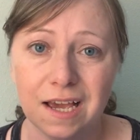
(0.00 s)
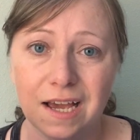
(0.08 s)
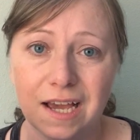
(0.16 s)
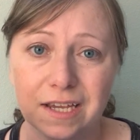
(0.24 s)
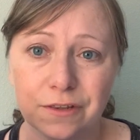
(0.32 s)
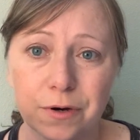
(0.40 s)

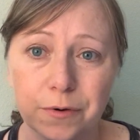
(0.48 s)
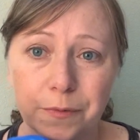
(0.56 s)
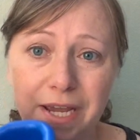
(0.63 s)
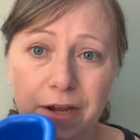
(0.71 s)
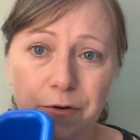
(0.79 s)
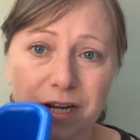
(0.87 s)
I could throw it
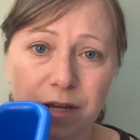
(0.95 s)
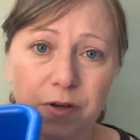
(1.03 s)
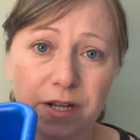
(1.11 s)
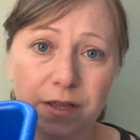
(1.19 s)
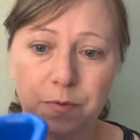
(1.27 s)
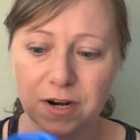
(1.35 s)
away or I could
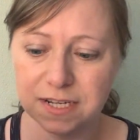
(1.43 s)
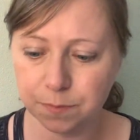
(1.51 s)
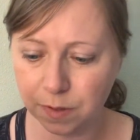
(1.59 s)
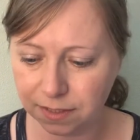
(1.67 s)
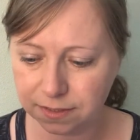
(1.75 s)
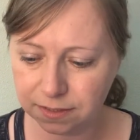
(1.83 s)
put it in the prize
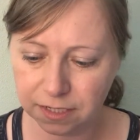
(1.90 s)
box.